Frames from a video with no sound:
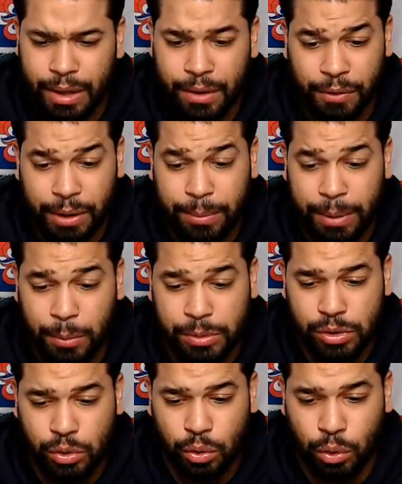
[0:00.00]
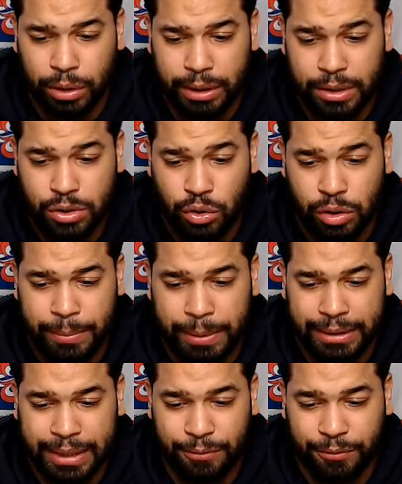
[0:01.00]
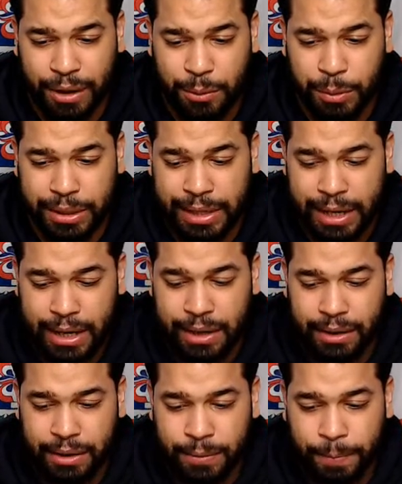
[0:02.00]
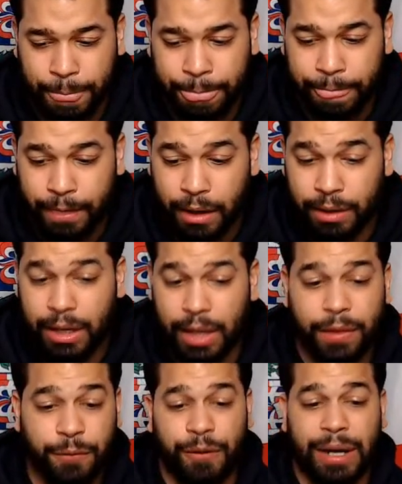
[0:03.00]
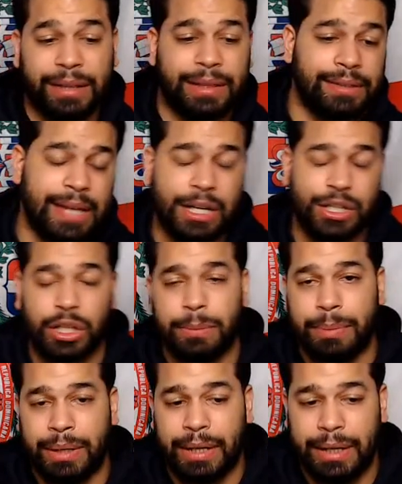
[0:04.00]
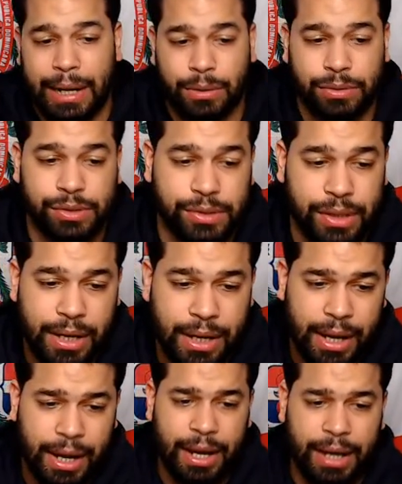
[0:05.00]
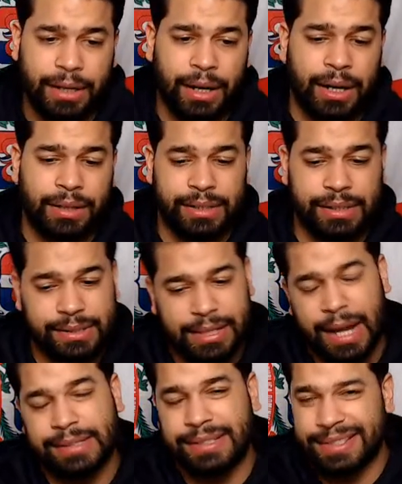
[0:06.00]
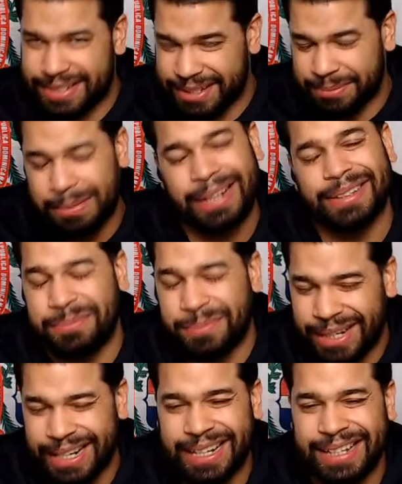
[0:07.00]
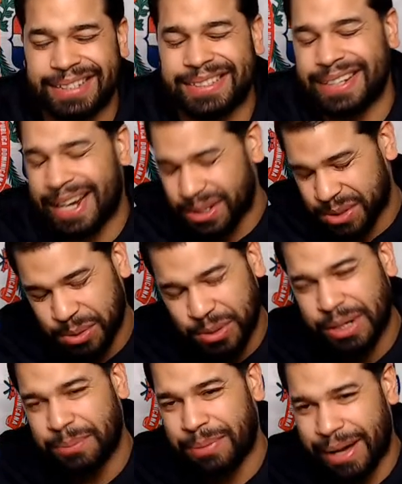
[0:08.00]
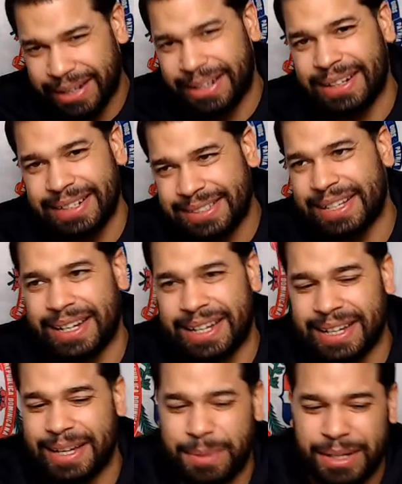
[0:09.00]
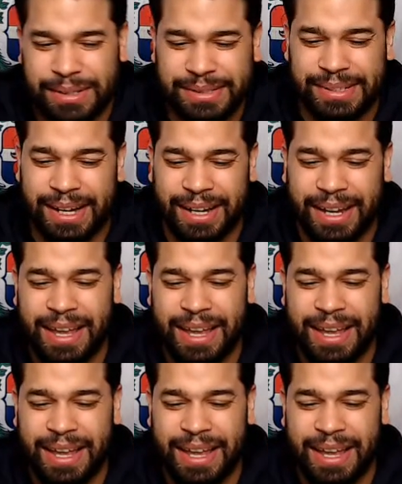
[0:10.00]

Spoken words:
if anybody wants to call in and talk about that fight, we can. Another fight that's actually been announced, and this ties into my Dominicans, and I'll talk about it in a second. Give me a sec.